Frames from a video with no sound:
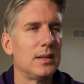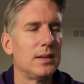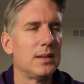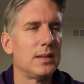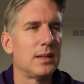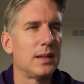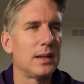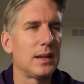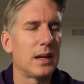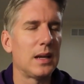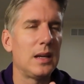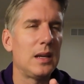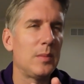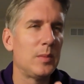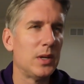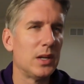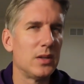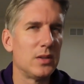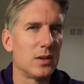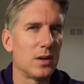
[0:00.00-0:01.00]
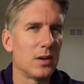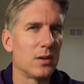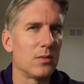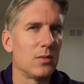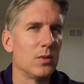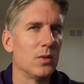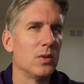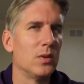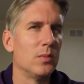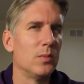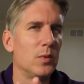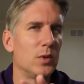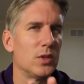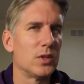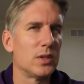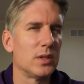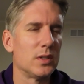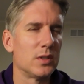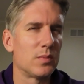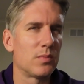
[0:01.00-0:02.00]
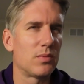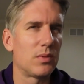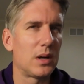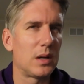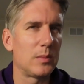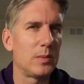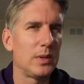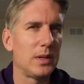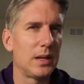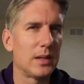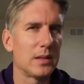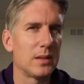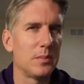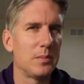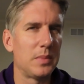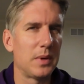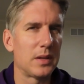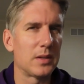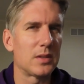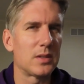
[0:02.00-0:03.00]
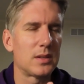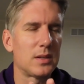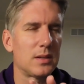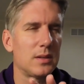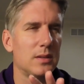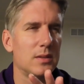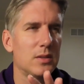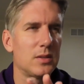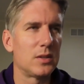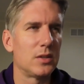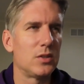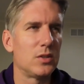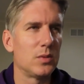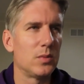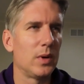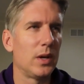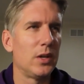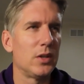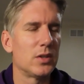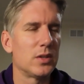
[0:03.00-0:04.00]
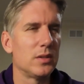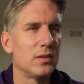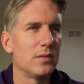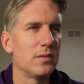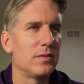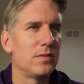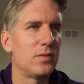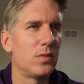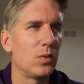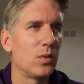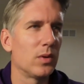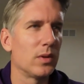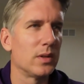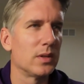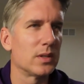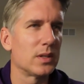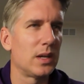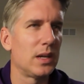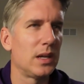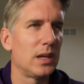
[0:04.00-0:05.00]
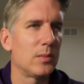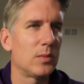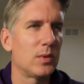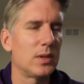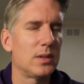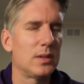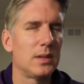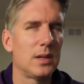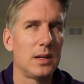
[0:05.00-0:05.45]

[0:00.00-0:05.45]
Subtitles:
Like, I am in a dark room, which is probably not the best situation for this camera.